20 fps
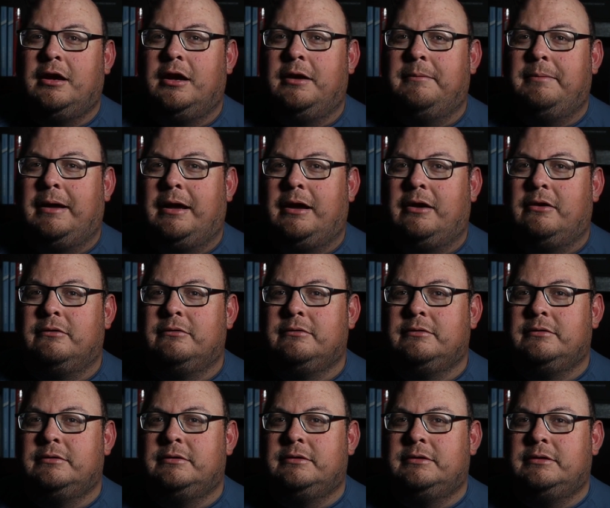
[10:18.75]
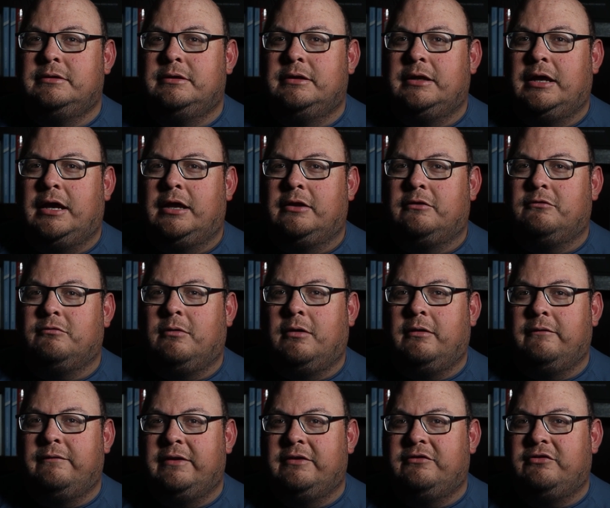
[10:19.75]
about
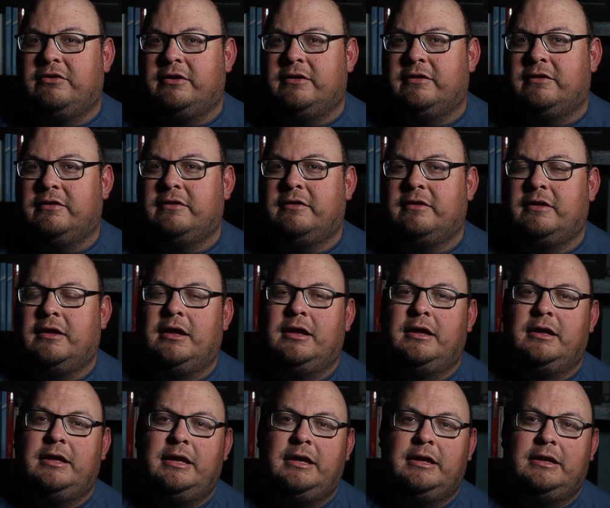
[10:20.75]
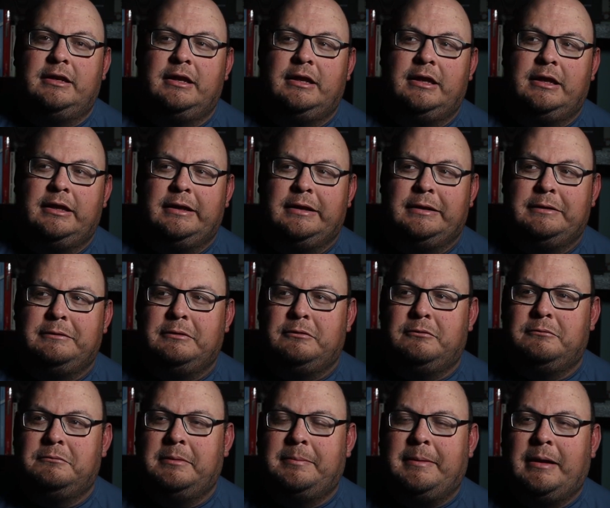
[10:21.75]
12 inches, hit
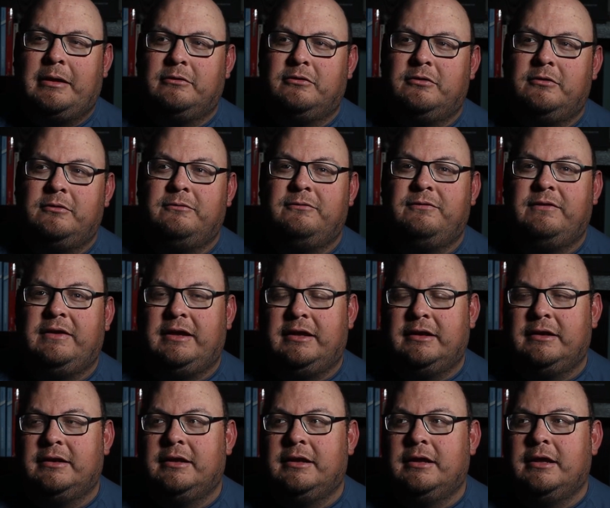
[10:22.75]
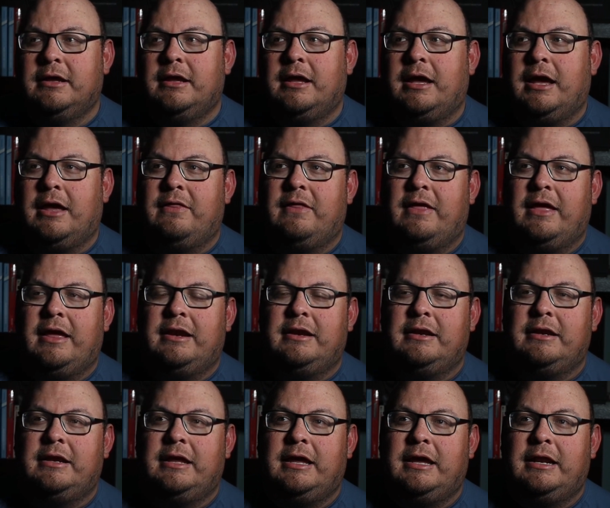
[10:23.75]
about 2 feet, and
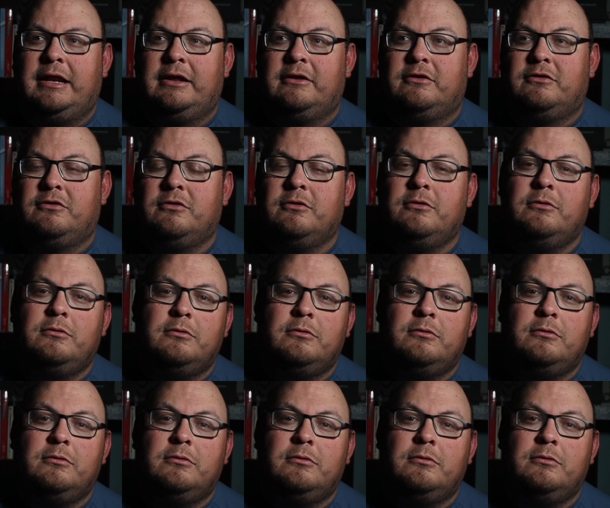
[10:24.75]
then hit it